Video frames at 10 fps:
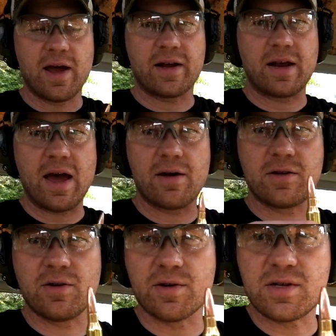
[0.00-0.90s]
neck
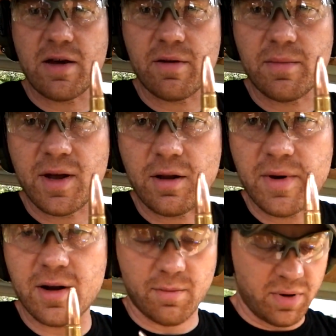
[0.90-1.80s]
down to a seven
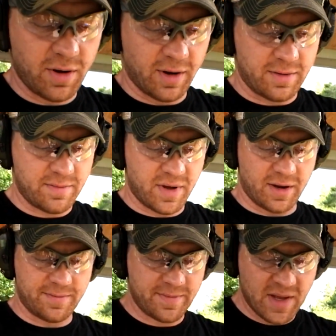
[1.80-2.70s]
millimeter bullet.
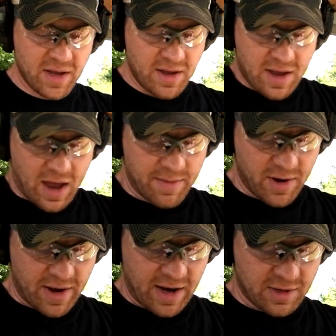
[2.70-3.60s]
But I'm
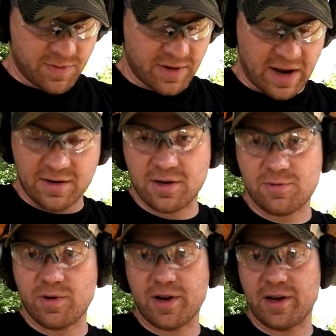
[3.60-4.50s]
no expert, that's
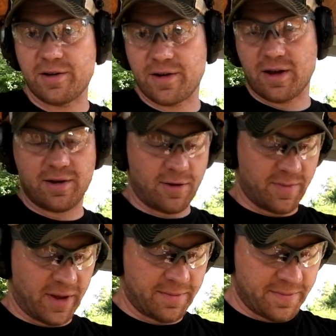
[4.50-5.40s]
just what the internet
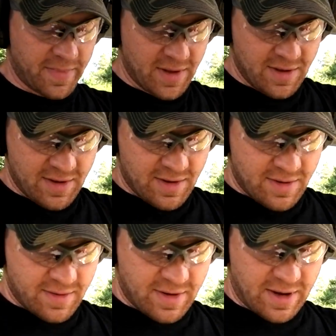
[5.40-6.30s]
told me.
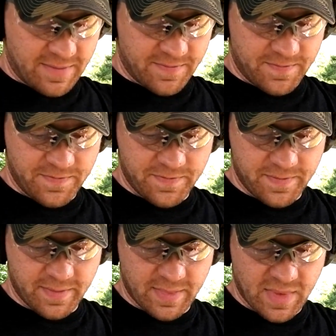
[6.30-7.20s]
But
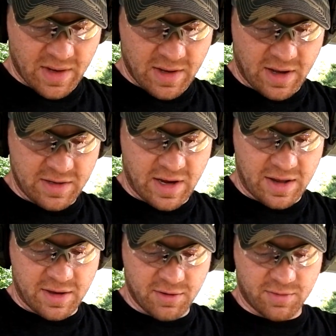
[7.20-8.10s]
it's
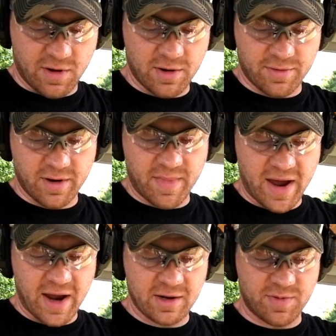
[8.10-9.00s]
got those rotary
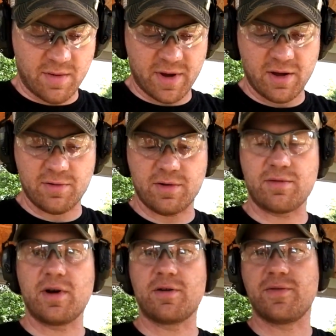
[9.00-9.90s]
mags, probably holds
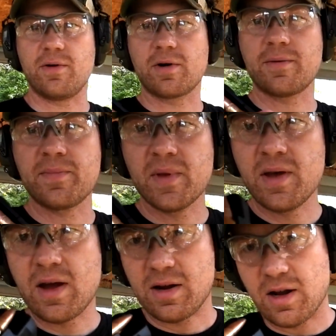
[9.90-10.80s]
three or four.
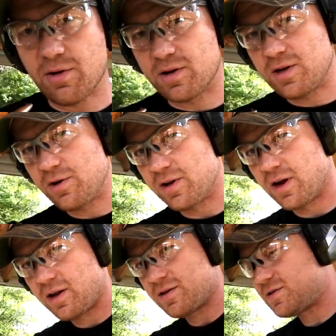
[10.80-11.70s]
I loaded two in there,